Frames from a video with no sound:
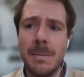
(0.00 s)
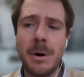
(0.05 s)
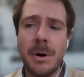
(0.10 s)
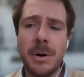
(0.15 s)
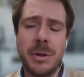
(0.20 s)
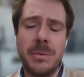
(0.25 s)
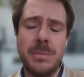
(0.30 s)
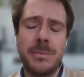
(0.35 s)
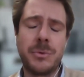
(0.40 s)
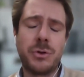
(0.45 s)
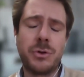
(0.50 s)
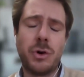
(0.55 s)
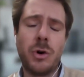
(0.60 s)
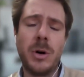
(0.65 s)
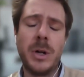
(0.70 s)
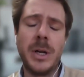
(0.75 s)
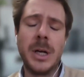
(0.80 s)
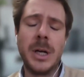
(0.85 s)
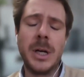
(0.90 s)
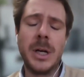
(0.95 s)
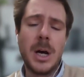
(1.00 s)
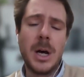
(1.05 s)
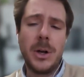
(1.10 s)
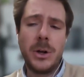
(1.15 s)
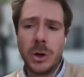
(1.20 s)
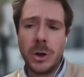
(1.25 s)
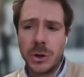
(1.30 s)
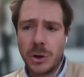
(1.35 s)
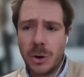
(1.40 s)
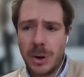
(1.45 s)
bottom trawling
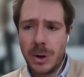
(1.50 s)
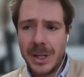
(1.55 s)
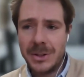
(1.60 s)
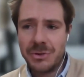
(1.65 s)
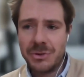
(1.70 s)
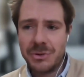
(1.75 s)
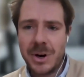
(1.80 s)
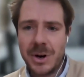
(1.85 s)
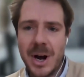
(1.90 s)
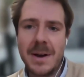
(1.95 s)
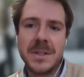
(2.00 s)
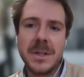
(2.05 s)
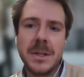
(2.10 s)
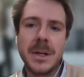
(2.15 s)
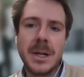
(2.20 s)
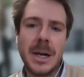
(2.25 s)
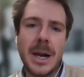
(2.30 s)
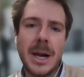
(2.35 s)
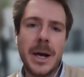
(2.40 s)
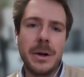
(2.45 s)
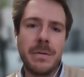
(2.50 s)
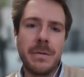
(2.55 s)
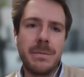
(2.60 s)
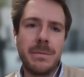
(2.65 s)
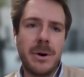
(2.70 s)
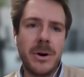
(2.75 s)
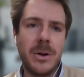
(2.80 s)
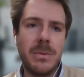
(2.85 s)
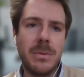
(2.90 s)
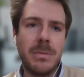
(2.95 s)
not only drives the decline of
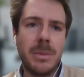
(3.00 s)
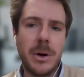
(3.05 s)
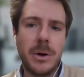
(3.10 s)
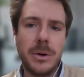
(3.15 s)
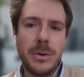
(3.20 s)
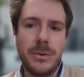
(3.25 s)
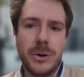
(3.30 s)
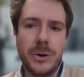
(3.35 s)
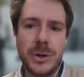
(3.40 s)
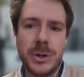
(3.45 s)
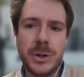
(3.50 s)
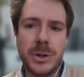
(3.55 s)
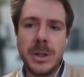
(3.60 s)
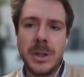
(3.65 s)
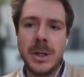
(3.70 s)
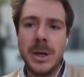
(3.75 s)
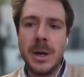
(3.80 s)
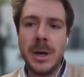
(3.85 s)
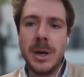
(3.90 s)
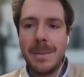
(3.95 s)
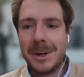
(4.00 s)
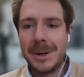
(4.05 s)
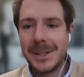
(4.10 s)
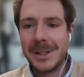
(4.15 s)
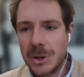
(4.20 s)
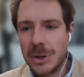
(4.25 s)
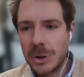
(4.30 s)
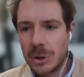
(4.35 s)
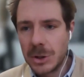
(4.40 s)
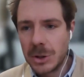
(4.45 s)
marine biodiversity,
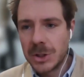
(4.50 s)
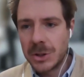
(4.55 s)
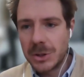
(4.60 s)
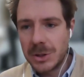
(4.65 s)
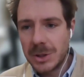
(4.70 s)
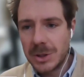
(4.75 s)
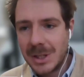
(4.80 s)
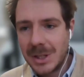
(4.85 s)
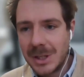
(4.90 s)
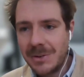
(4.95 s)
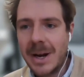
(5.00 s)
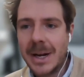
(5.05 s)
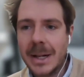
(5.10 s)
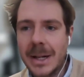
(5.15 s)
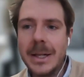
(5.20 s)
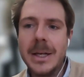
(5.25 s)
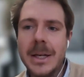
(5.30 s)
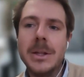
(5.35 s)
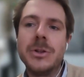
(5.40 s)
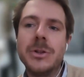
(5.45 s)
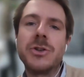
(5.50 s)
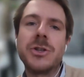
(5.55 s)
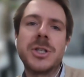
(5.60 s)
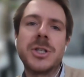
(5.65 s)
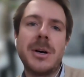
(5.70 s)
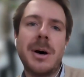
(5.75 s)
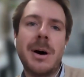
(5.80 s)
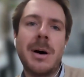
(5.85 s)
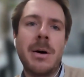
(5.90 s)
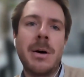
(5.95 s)
but it also directly
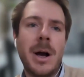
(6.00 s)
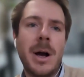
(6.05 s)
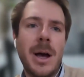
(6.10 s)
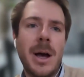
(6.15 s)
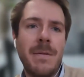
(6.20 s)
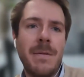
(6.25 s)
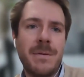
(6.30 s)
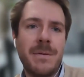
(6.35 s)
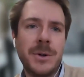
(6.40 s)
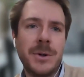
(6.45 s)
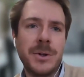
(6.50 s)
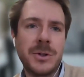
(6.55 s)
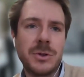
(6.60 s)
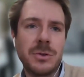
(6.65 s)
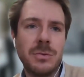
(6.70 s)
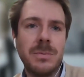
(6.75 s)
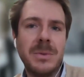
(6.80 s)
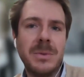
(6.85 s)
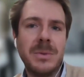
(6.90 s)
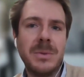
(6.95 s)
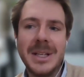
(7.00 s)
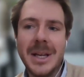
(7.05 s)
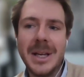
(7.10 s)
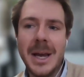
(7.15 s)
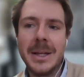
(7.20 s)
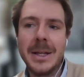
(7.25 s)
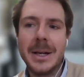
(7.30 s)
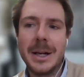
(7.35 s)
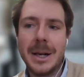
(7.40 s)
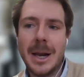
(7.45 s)
hinders our efforts to
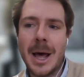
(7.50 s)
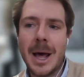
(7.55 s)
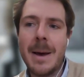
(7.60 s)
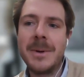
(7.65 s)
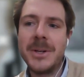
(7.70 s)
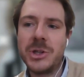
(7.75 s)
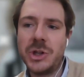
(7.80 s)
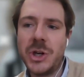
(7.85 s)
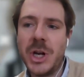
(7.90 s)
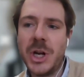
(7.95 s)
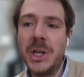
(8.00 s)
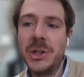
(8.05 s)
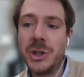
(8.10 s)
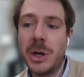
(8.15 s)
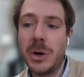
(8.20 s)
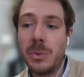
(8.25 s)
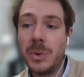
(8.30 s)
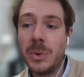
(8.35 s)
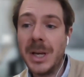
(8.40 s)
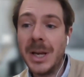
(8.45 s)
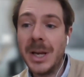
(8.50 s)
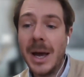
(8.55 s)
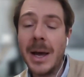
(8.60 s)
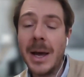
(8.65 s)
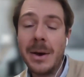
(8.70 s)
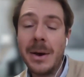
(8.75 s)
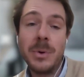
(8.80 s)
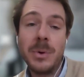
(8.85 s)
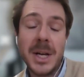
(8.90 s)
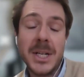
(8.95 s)
mitigate climate change,
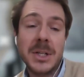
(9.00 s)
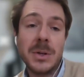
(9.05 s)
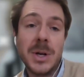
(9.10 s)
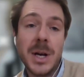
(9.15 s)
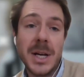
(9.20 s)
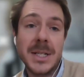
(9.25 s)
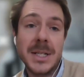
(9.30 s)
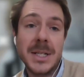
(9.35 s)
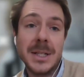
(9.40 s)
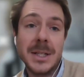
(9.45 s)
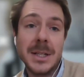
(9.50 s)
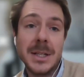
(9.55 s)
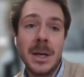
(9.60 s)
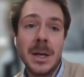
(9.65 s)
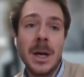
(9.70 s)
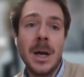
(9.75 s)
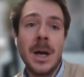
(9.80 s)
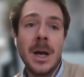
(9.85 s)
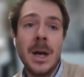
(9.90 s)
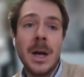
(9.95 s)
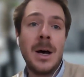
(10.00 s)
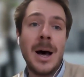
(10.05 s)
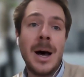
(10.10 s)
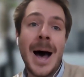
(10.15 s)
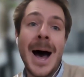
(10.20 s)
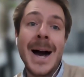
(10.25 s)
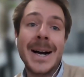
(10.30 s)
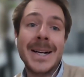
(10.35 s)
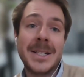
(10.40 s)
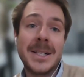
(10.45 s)
as it
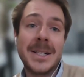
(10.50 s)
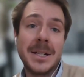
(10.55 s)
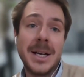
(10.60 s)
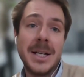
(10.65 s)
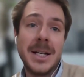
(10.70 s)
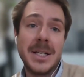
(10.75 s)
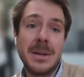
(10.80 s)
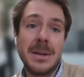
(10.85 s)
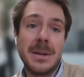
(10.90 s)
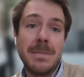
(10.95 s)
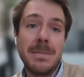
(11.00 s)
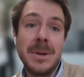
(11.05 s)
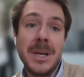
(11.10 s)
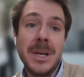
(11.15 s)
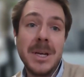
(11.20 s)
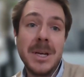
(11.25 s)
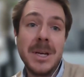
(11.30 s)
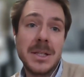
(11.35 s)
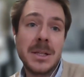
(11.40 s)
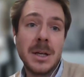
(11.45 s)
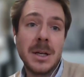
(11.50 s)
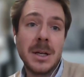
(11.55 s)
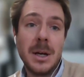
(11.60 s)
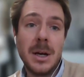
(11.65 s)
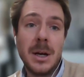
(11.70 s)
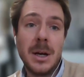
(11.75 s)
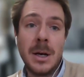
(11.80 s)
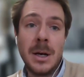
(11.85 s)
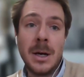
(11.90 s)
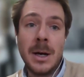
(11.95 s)
acts against the biggest
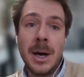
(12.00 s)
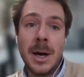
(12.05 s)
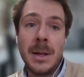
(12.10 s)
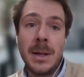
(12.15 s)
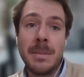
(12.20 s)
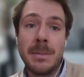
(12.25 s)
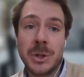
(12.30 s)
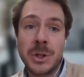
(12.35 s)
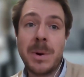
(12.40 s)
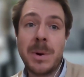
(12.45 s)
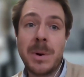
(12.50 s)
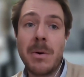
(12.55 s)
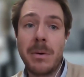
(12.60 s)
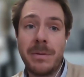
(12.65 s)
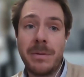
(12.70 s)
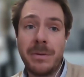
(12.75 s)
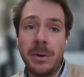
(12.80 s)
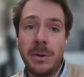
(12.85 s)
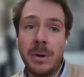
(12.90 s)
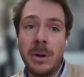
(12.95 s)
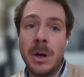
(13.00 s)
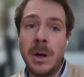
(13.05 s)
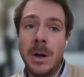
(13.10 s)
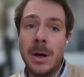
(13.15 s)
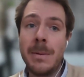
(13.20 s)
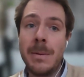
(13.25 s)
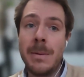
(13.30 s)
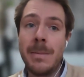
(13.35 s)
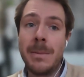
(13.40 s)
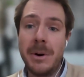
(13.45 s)
and most powerful
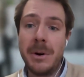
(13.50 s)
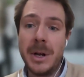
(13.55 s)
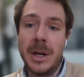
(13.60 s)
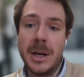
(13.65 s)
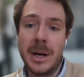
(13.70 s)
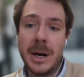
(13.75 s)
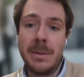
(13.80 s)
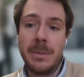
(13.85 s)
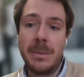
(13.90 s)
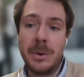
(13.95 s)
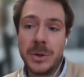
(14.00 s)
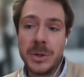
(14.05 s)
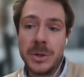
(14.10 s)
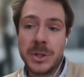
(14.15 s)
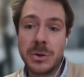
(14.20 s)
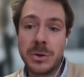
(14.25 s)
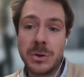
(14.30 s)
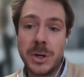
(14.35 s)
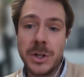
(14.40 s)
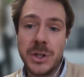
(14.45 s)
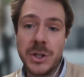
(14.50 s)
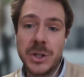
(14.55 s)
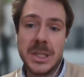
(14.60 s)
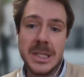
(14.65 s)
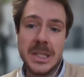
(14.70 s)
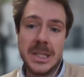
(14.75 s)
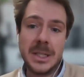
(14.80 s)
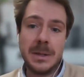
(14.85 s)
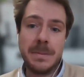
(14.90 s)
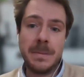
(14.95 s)
marine carbon storage
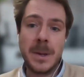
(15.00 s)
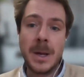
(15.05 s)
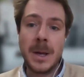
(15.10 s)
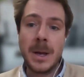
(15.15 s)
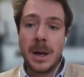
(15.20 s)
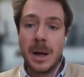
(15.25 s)
system.